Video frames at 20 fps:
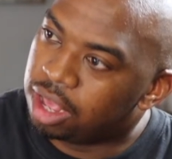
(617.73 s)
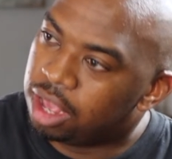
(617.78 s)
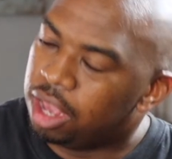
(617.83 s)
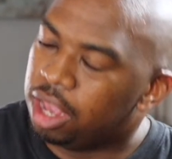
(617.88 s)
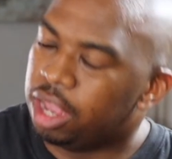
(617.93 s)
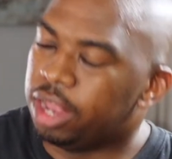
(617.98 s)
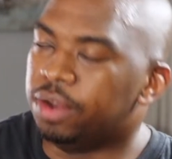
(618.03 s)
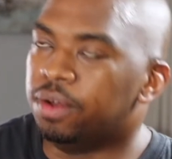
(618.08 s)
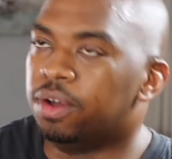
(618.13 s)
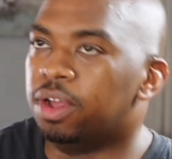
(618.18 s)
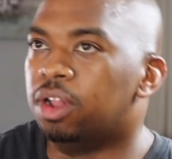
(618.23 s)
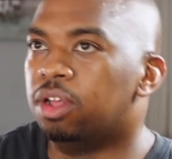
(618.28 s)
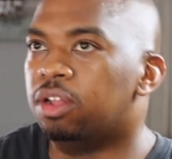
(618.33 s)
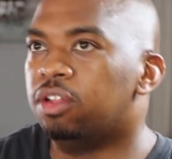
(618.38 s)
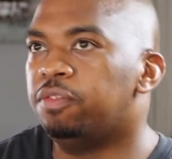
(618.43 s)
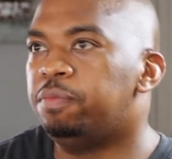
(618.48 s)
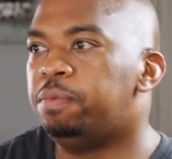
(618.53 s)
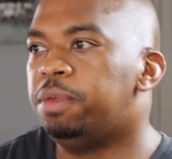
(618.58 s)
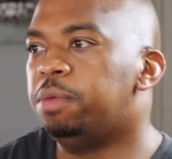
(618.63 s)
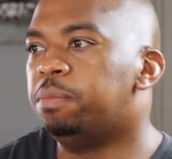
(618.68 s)
You know, a lot
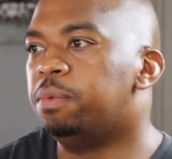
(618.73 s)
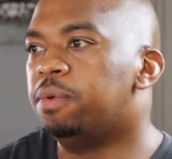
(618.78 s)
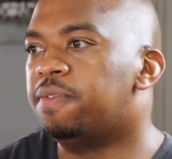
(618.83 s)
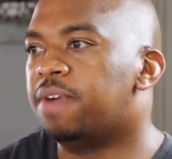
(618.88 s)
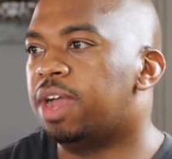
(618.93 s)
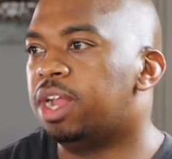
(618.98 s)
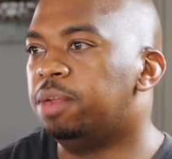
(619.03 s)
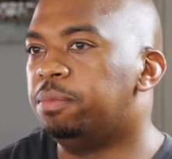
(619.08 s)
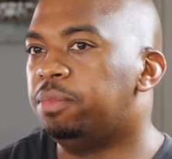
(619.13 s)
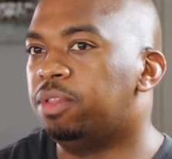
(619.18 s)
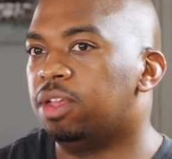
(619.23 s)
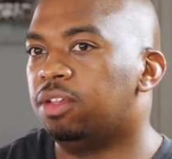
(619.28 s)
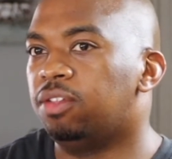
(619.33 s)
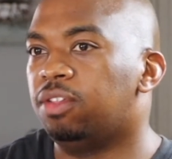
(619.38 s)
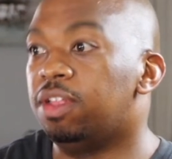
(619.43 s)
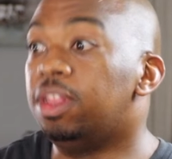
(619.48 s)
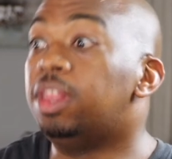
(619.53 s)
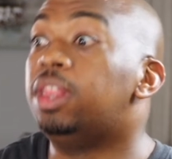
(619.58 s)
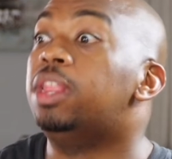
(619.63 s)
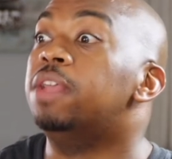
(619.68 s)
of people find themselves
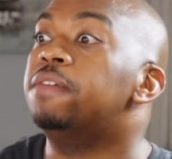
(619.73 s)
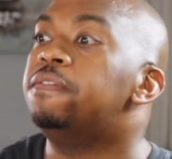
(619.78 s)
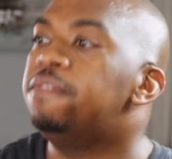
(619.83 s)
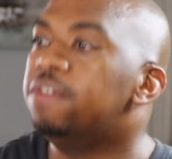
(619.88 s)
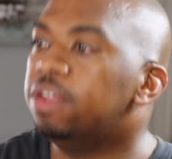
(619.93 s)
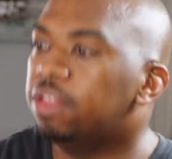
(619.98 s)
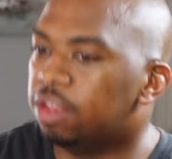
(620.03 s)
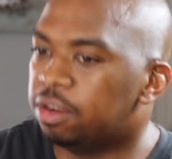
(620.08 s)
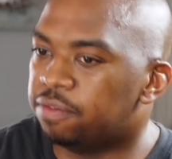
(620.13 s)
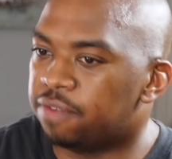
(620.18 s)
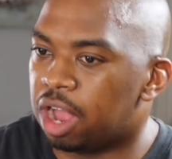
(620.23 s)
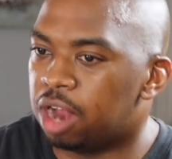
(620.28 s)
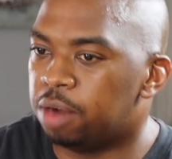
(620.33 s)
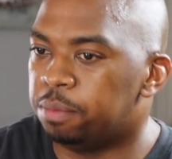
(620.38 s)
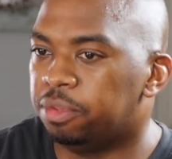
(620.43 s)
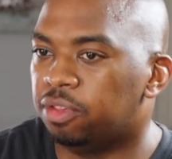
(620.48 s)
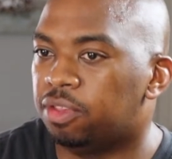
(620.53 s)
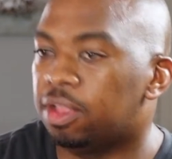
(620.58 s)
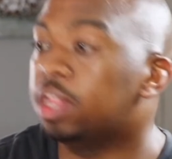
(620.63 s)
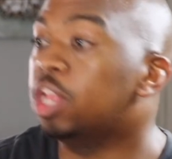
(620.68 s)
in different
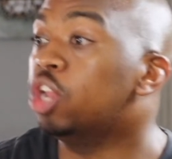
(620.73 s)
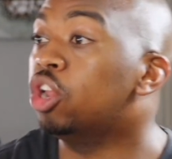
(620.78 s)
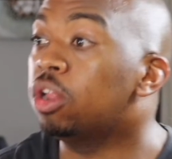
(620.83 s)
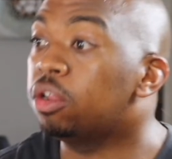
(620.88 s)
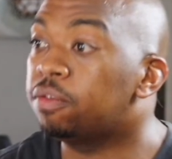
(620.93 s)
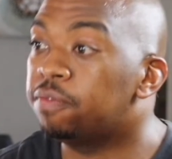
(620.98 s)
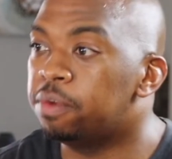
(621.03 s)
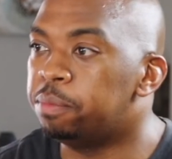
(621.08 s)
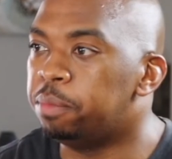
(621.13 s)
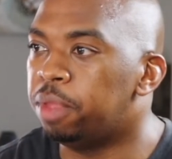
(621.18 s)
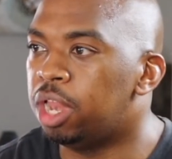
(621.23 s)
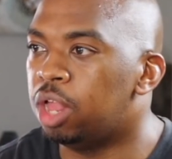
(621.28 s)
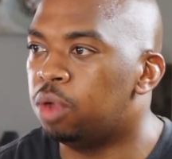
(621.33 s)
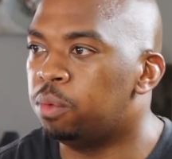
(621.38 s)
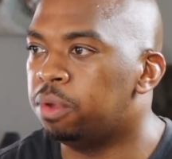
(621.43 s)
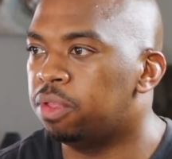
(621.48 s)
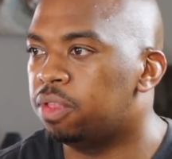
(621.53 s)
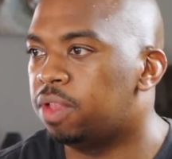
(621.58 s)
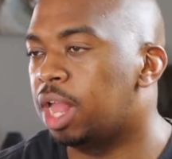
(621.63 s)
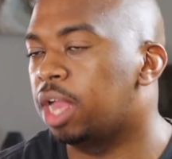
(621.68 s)
environments that they're not familiar
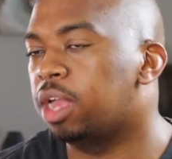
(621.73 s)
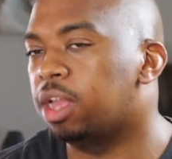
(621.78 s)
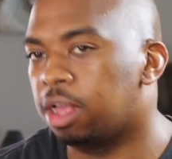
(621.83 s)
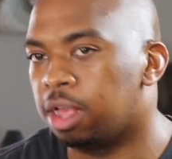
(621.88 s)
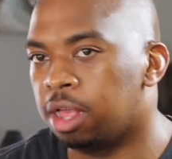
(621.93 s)
with, like